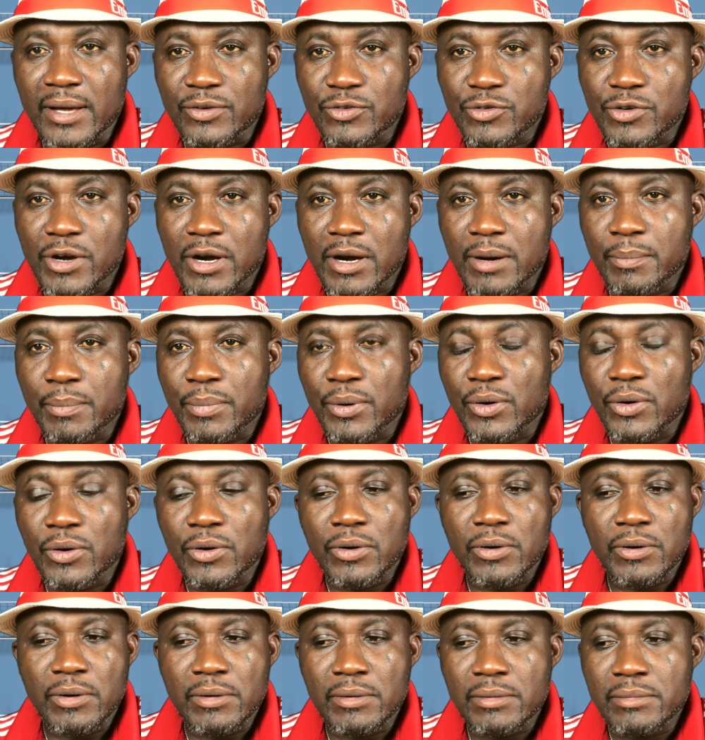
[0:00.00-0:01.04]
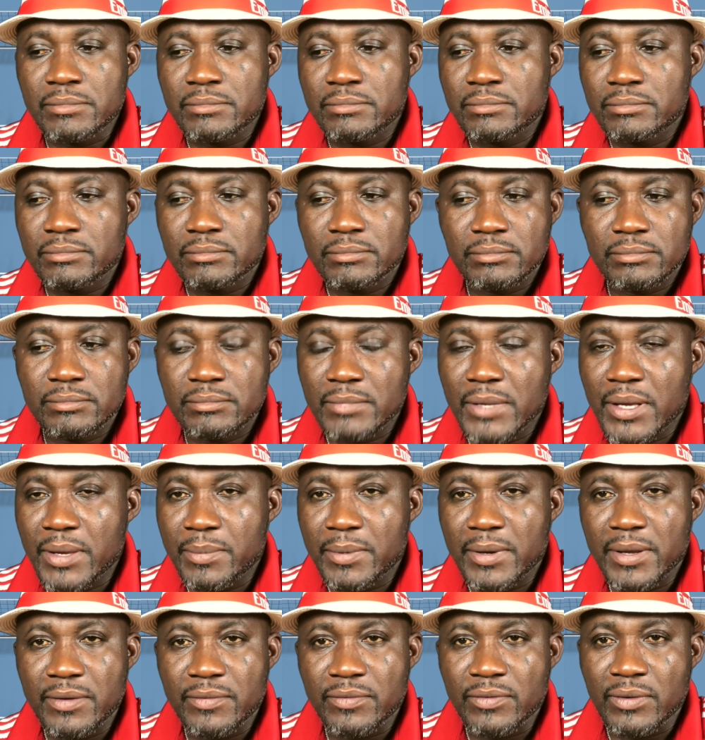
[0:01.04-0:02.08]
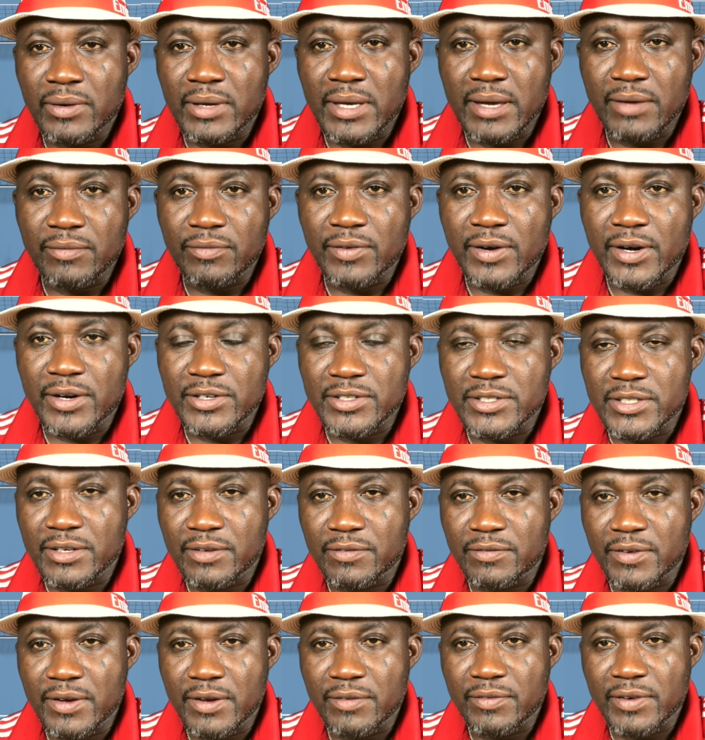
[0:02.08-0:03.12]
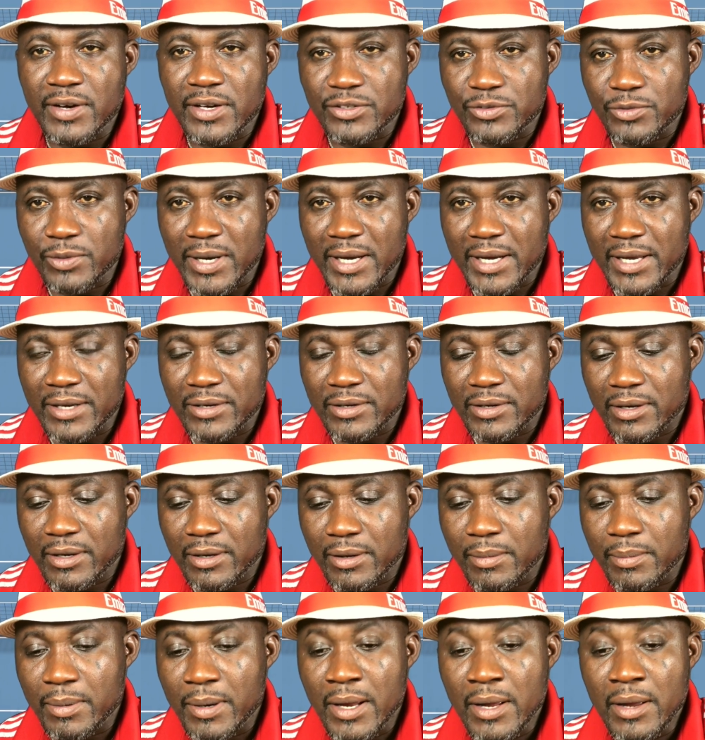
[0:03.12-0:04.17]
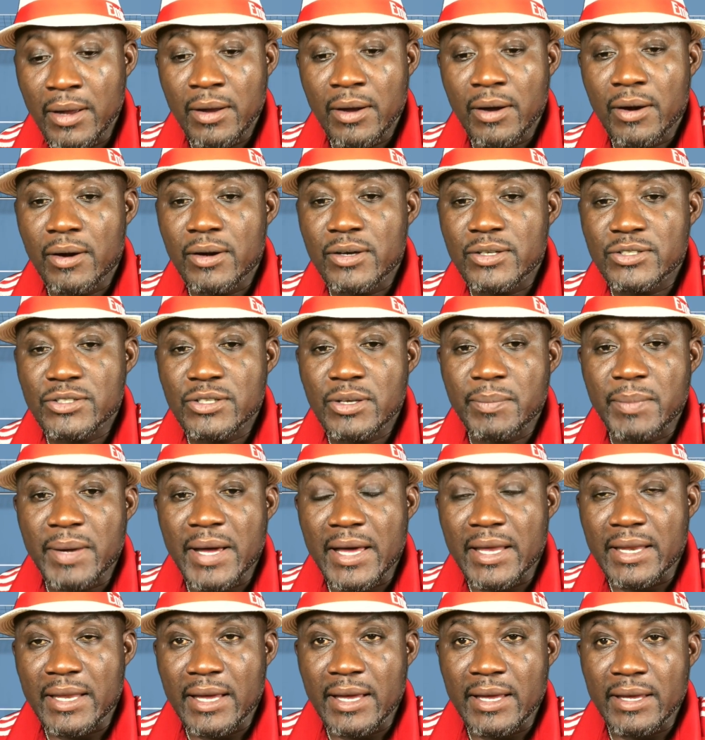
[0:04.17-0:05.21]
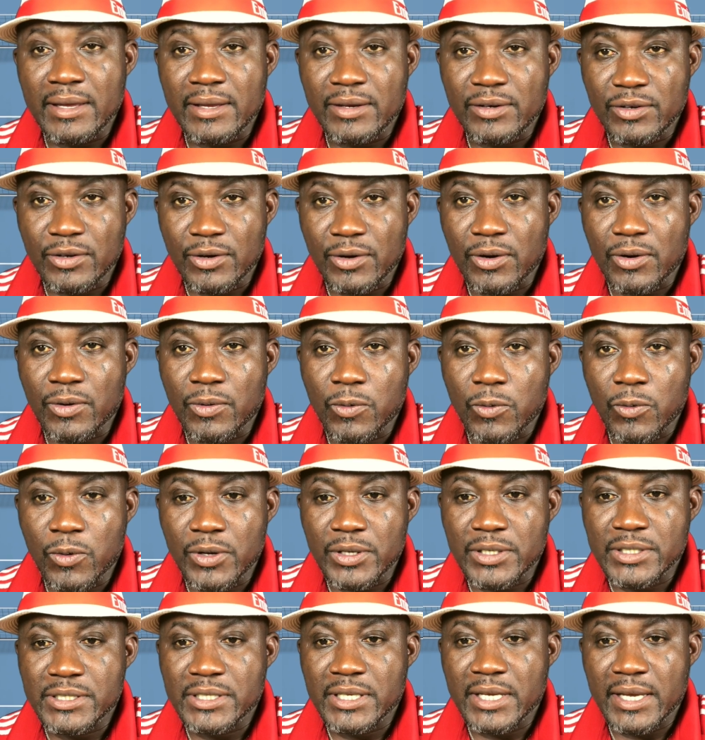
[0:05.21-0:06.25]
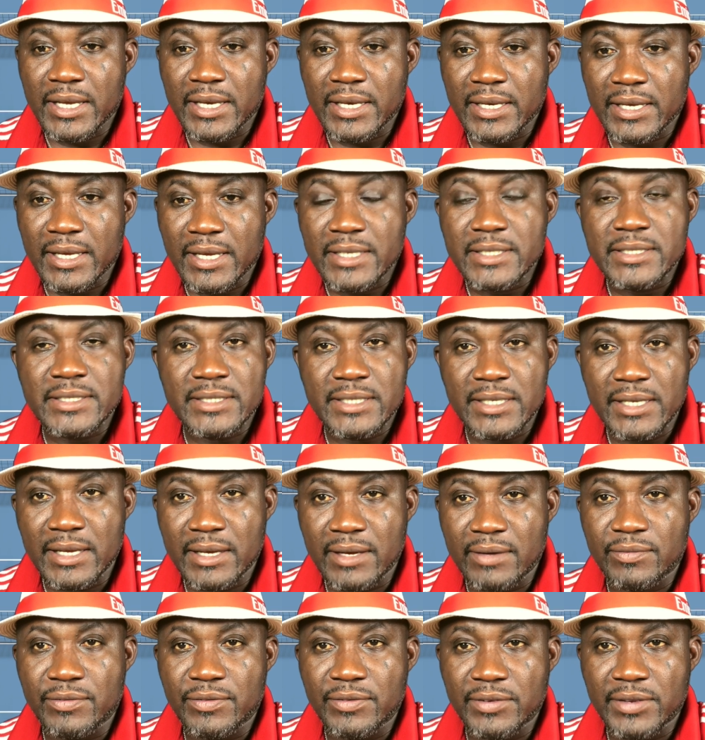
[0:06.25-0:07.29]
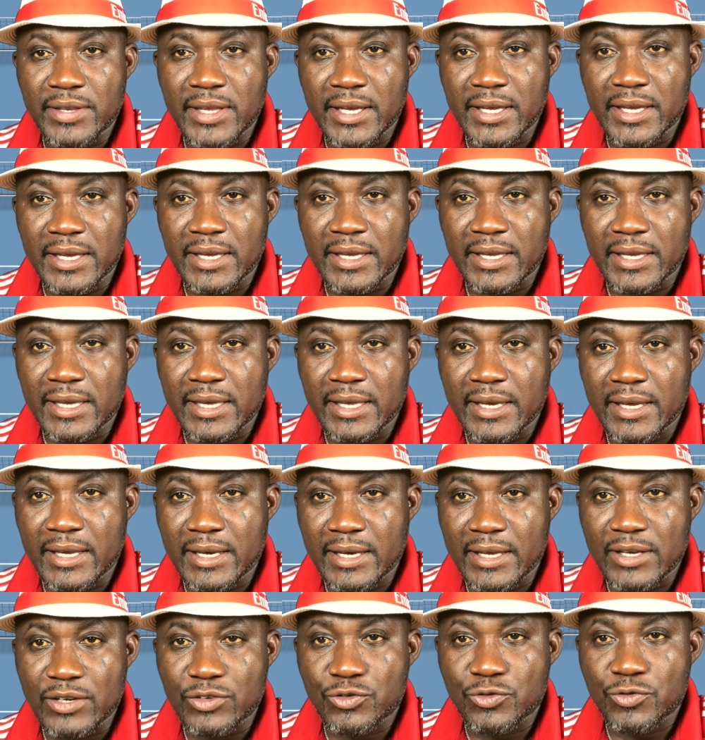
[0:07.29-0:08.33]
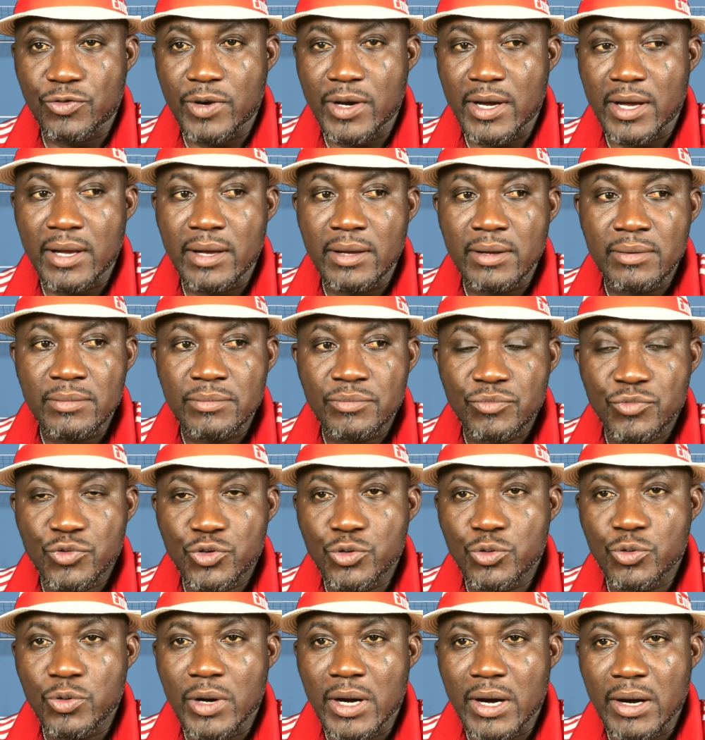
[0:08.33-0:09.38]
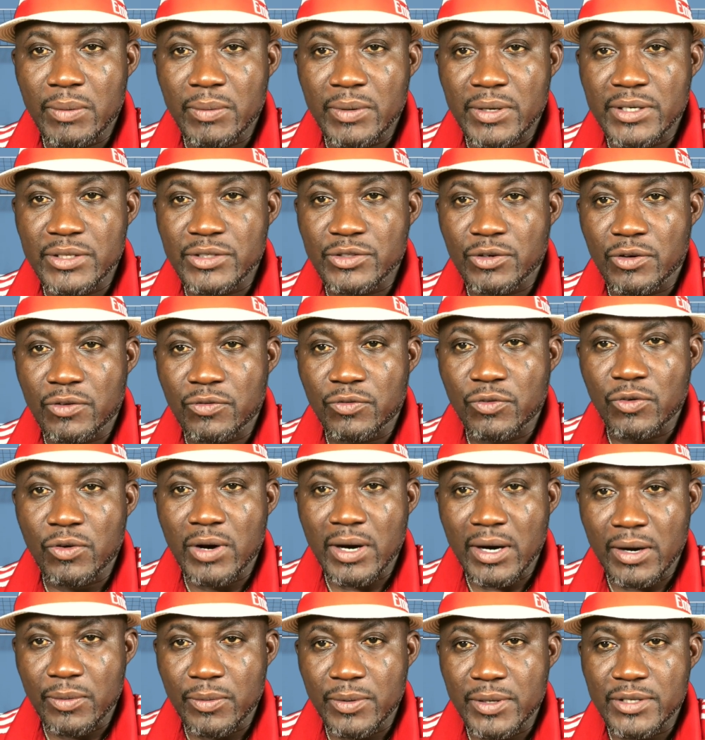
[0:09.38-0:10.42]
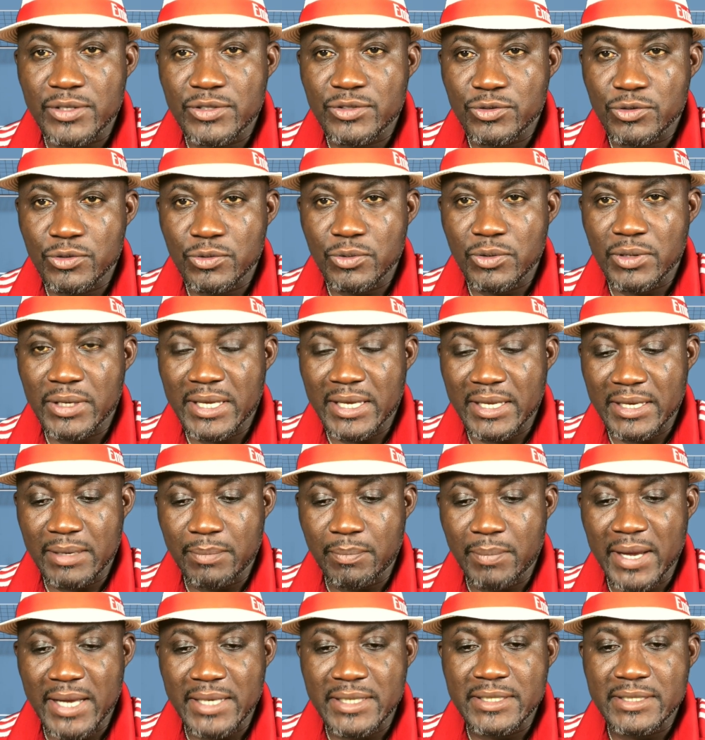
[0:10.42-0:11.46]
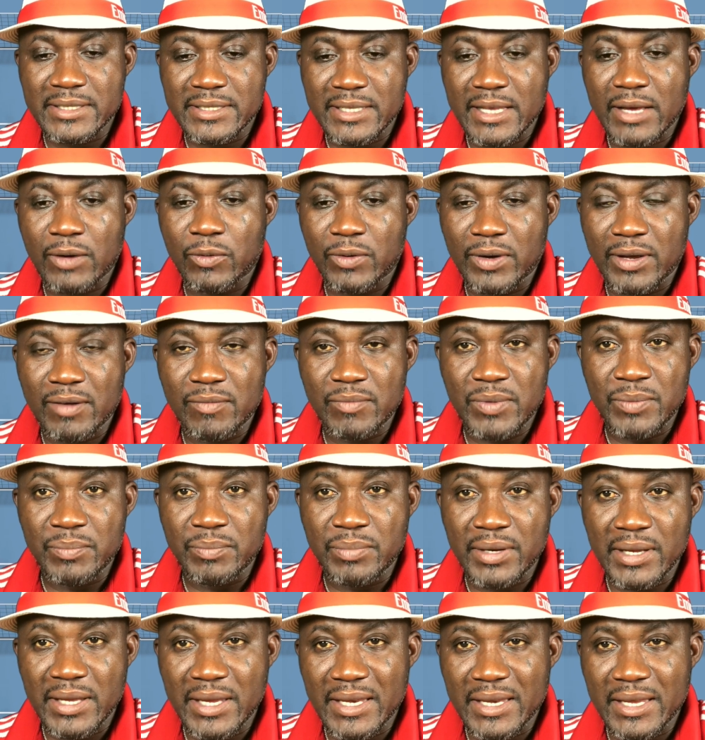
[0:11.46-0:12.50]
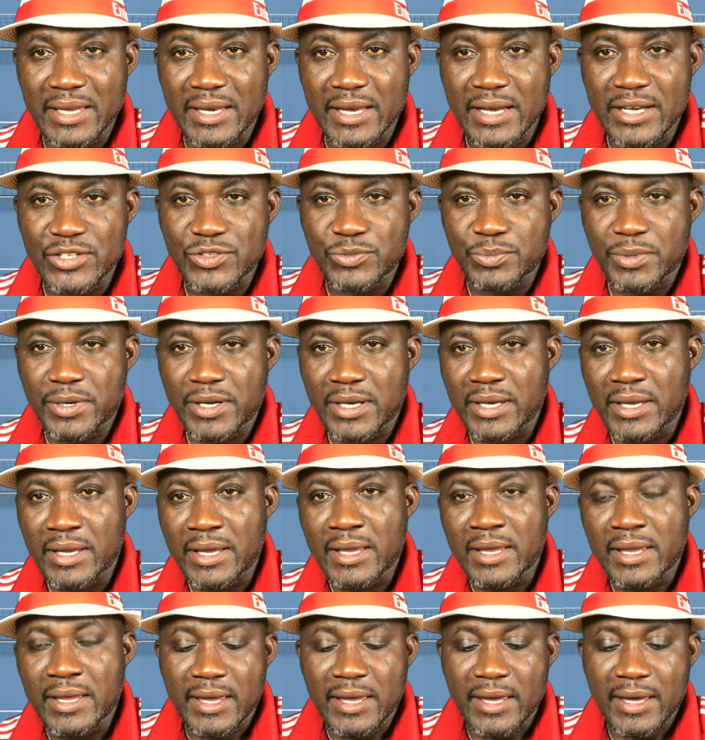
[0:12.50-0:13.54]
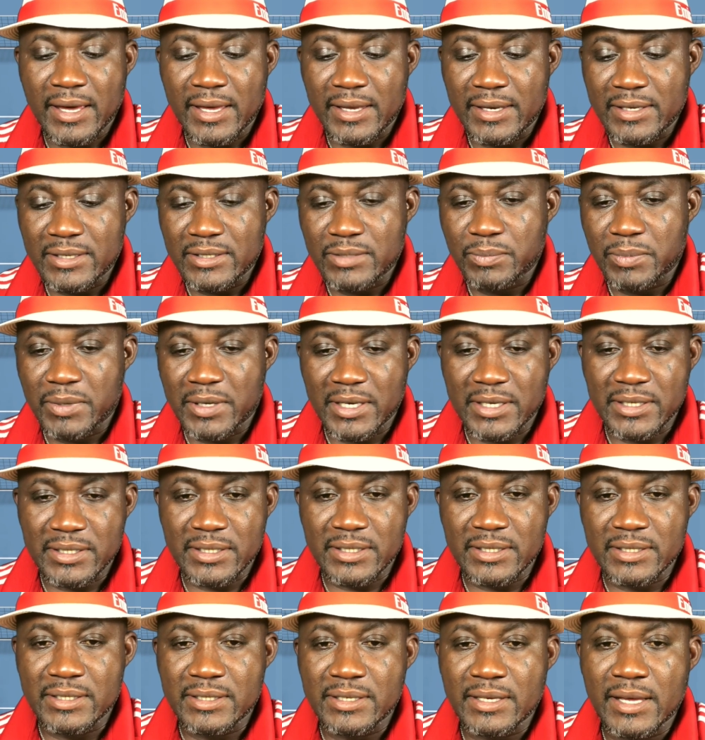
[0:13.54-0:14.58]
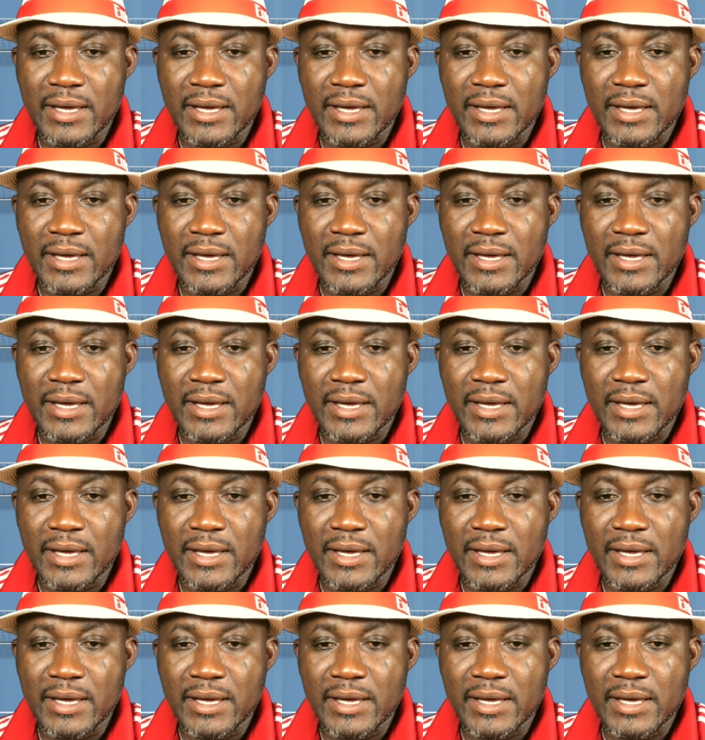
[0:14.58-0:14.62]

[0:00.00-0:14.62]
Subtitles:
Trump or maybe FRC, Fairfax Racket Club, or some other indoor court, and see if they can get an extra 2 hours or 4 hours to get the matches that would have been played at Ashburn at these places.